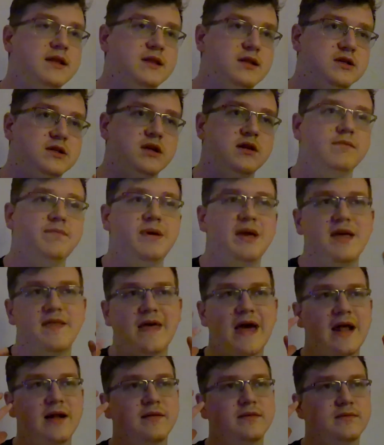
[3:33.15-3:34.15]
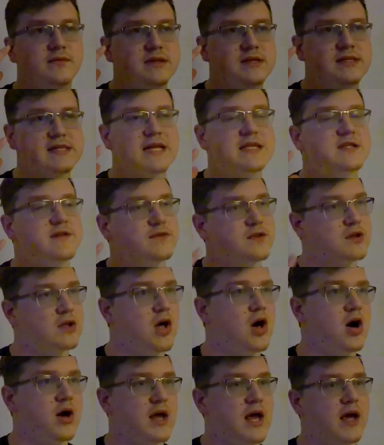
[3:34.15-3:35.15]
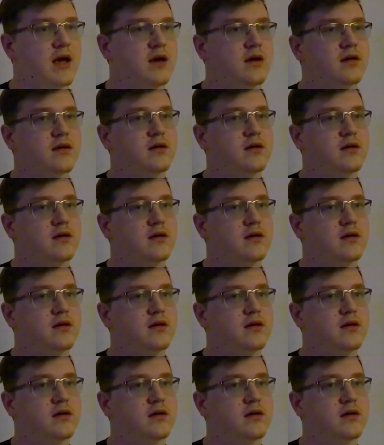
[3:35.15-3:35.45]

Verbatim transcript: there's going to be that sense of longing